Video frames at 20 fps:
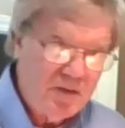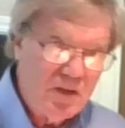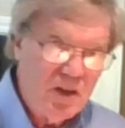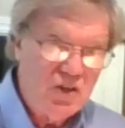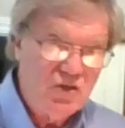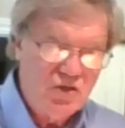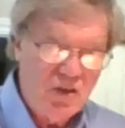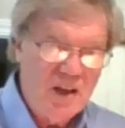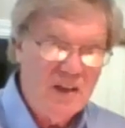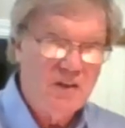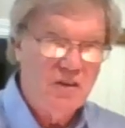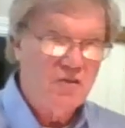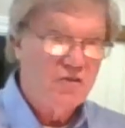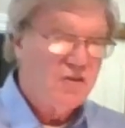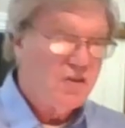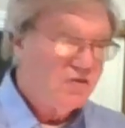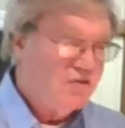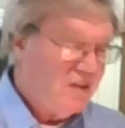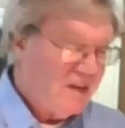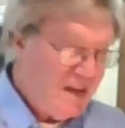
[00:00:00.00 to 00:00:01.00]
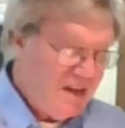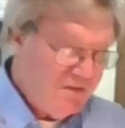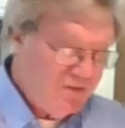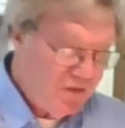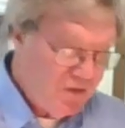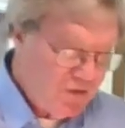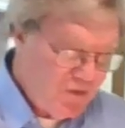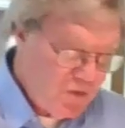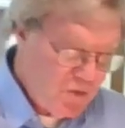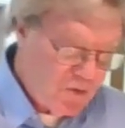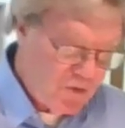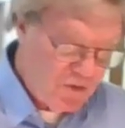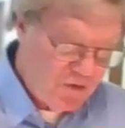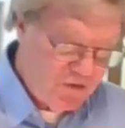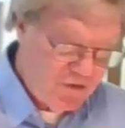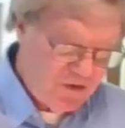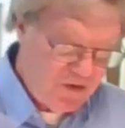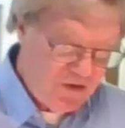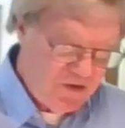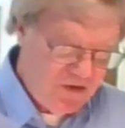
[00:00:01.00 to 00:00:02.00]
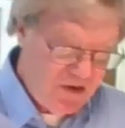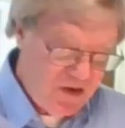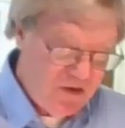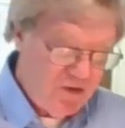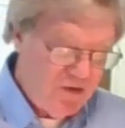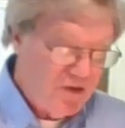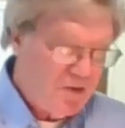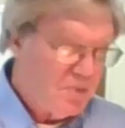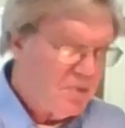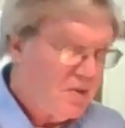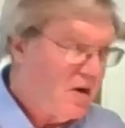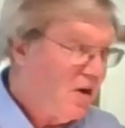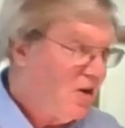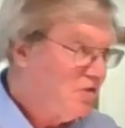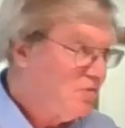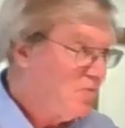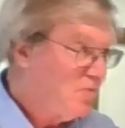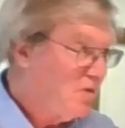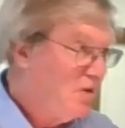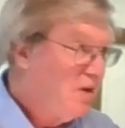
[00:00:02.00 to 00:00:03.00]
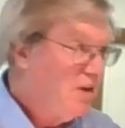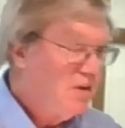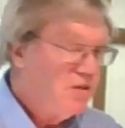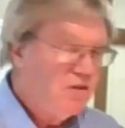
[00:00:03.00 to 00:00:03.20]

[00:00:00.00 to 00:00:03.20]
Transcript: they say this because evildoers continue to prosper.